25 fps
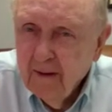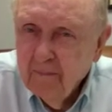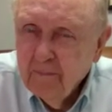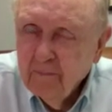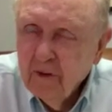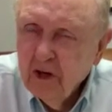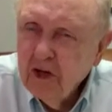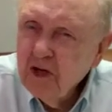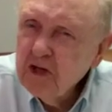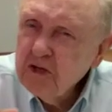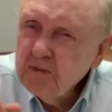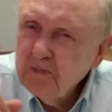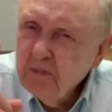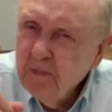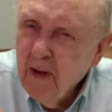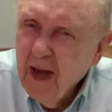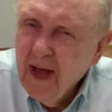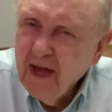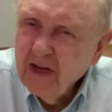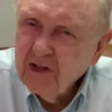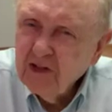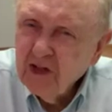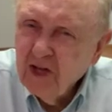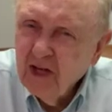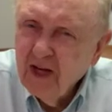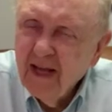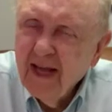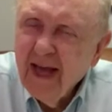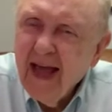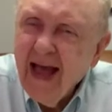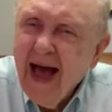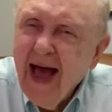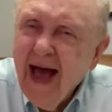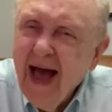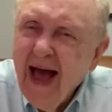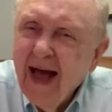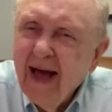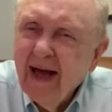But especially,
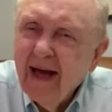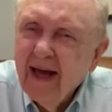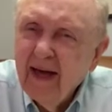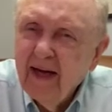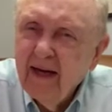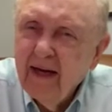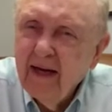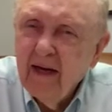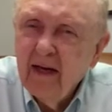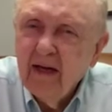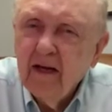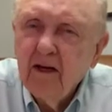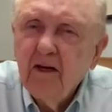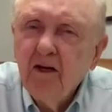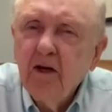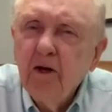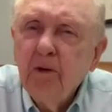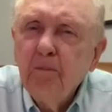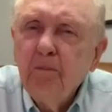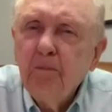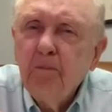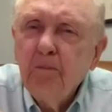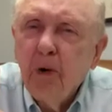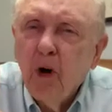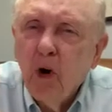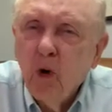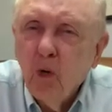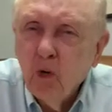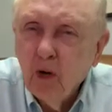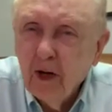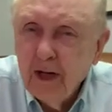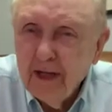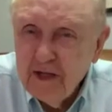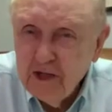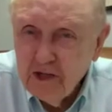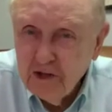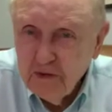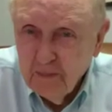I hated
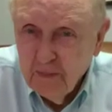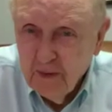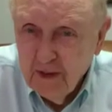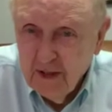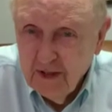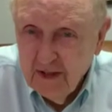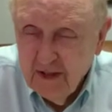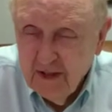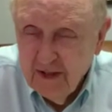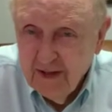policemen.